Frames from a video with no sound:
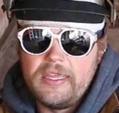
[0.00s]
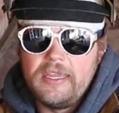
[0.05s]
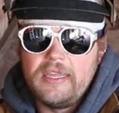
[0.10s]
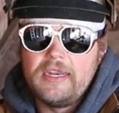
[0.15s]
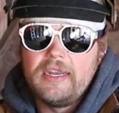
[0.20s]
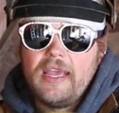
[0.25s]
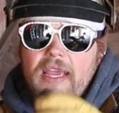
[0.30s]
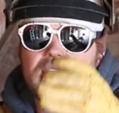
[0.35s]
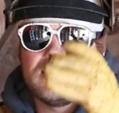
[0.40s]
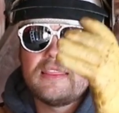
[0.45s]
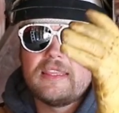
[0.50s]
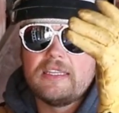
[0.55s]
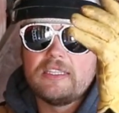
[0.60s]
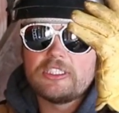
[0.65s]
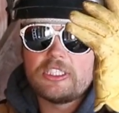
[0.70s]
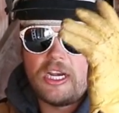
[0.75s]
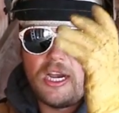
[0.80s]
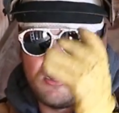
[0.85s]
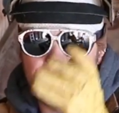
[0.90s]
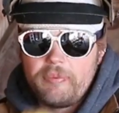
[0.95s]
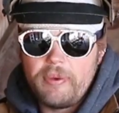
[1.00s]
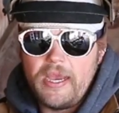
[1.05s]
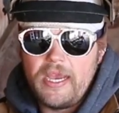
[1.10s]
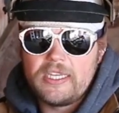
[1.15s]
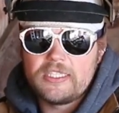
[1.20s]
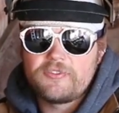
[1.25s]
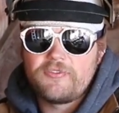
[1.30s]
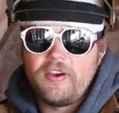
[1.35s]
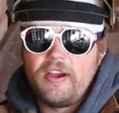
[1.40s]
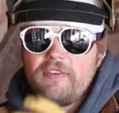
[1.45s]
then 1/8" hot
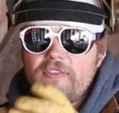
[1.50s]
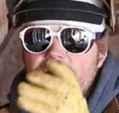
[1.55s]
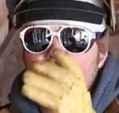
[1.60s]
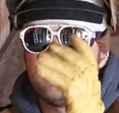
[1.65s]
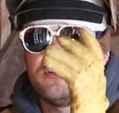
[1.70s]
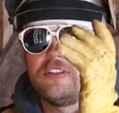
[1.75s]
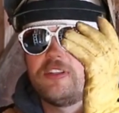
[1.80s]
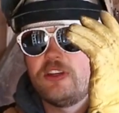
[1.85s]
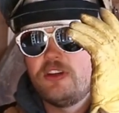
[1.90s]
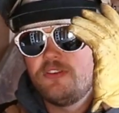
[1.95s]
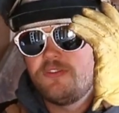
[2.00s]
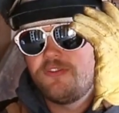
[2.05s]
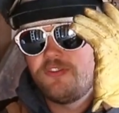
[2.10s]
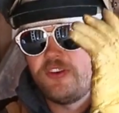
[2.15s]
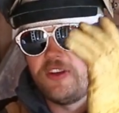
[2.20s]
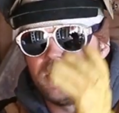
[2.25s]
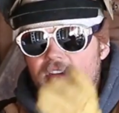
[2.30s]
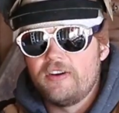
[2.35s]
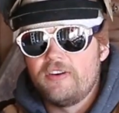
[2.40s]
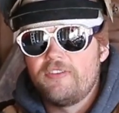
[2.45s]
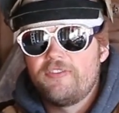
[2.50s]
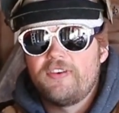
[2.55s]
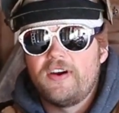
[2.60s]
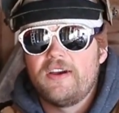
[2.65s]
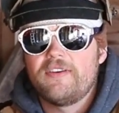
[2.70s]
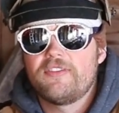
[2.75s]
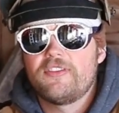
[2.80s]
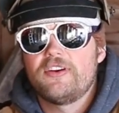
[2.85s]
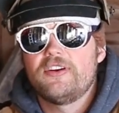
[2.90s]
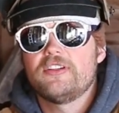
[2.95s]
pass, 5/32 fill,
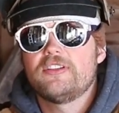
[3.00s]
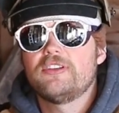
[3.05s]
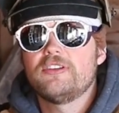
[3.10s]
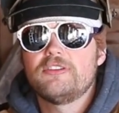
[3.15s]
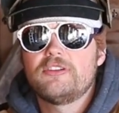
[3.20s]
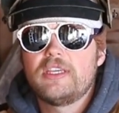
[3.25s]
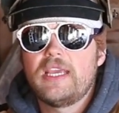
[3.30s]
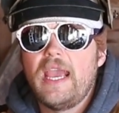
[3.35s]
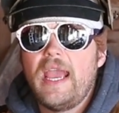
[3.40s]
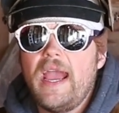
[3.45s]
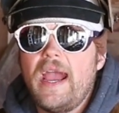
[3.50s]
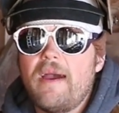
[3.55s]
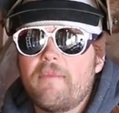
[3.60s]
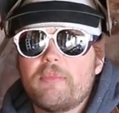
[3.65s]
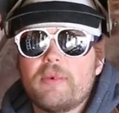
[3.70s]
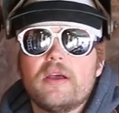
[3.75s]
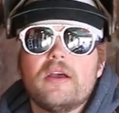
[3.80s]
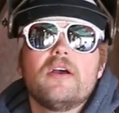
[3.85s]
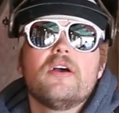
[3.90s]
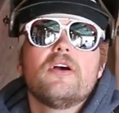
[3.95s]
5/32 cap.